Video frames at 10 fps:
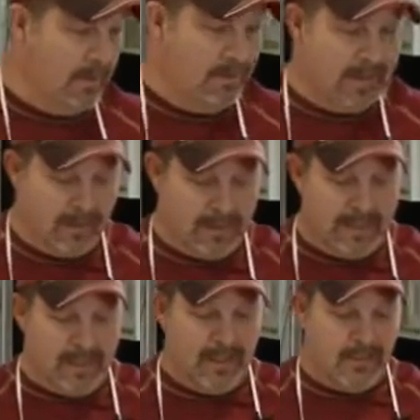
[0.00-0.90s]
We're going to
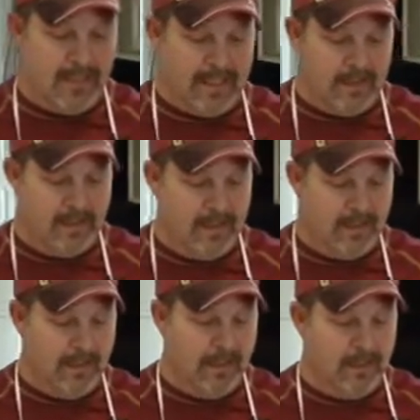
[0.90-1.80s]
turn that on kind of
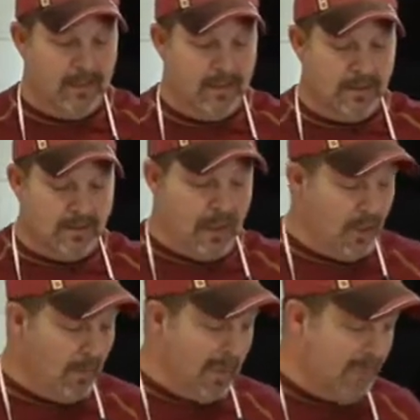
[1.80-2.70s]

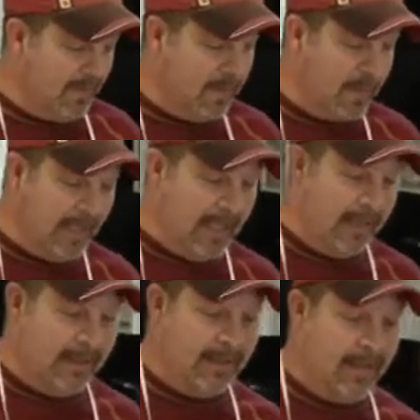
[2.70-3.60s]
slow, medium
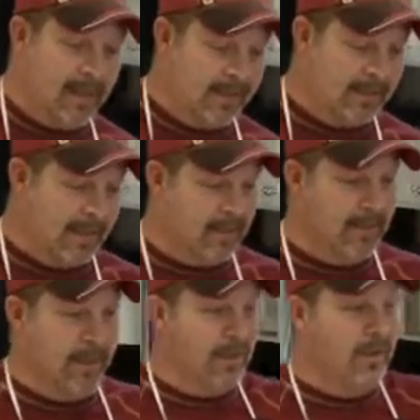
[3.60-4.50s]
speed. To that
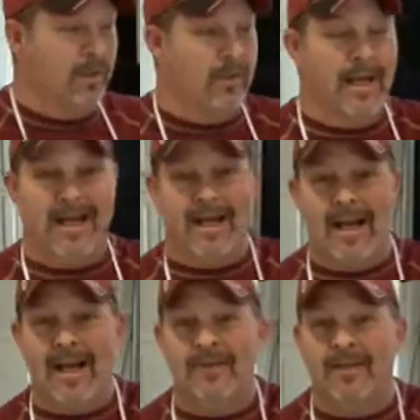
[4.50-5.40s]
stick of butter, we're going to
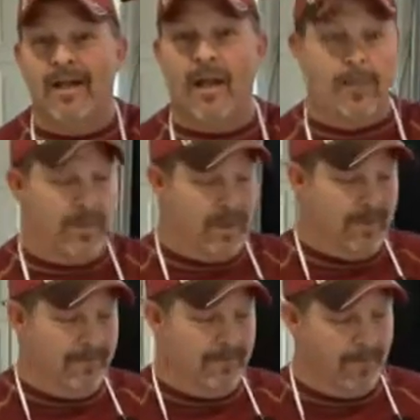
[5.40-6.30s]
add a half a cup